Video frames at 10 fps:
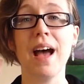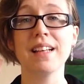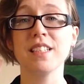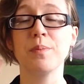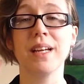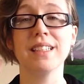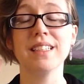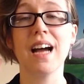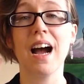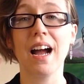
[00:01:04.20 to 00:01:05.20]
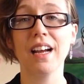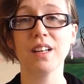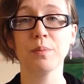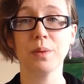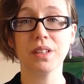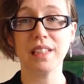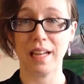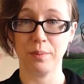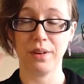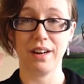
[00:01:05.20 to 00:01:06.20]
pass to my entire book
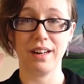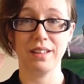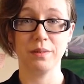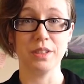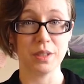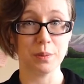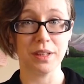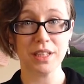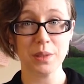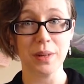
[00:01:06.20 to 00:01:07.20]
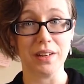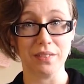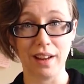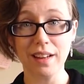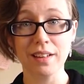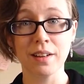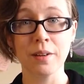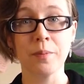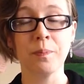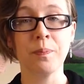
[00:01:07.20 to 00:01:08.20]
library, which is pretty sweet, right?
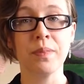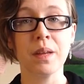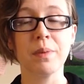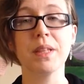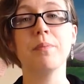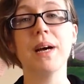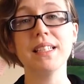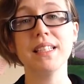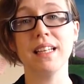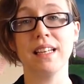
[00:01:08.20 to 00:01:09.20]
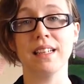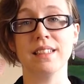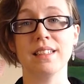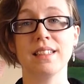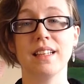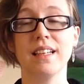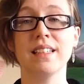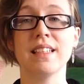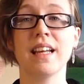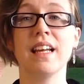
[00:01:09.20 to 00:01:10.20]
But the best thing is
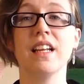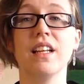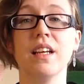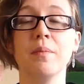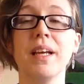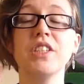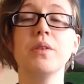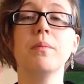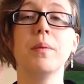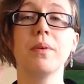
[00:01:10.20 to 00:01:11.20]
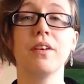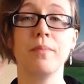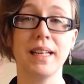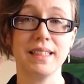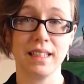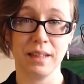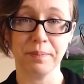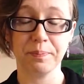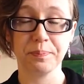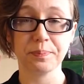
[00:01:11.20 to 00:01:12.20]
that it makes you a member of my team.
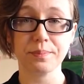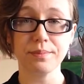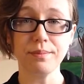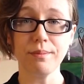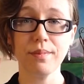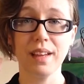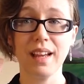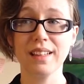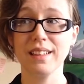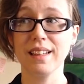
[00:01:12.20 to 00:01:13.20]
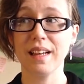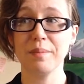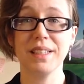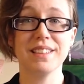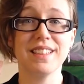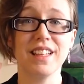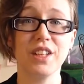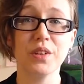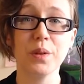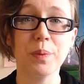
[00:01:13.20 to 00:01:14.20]
And that means
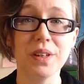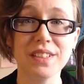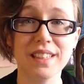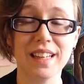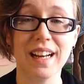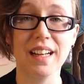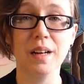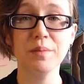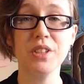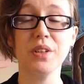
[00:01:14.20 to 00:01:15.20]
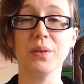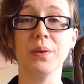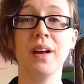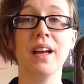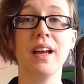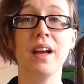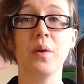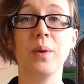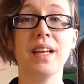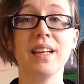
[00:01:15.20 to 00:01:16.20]
that you're the person that I come to
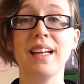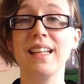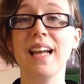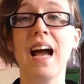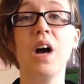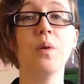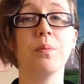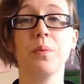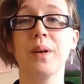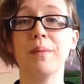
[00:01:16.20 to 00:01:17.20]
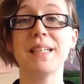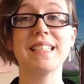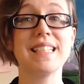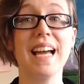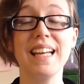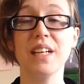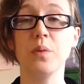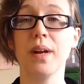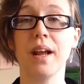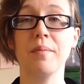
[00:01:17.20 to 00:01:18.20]
when I need help, when I'm
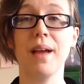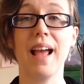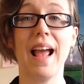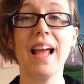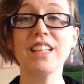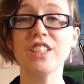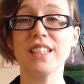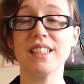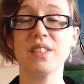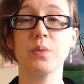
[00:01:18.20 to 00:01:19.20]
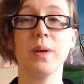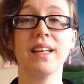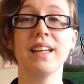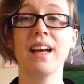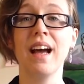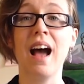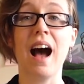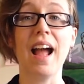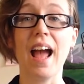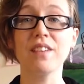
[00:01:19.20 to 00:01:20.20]
excited, when I'm anxious, when
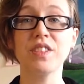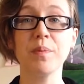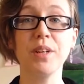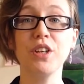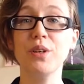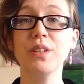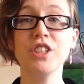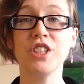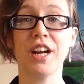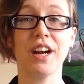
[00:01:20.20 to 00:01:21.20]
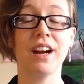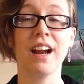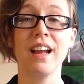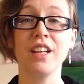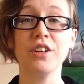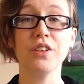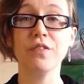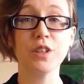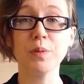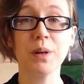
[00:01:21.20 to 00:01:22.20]
I have something new to share. You're the
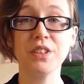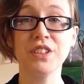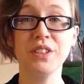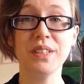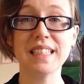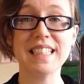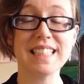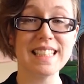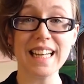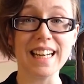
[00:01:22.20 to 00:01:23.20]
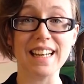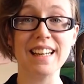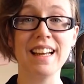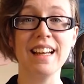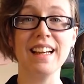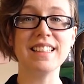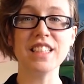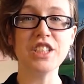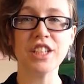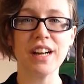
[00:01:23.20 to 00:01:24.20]
first person who gets to see it. It's
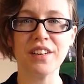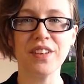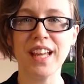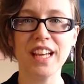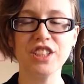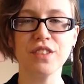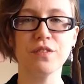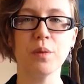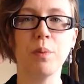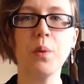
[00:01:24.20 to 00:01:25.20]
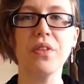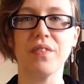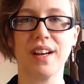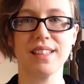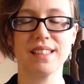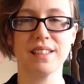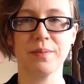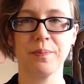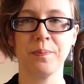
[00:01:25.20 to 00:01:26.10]
instant gratification for both of us.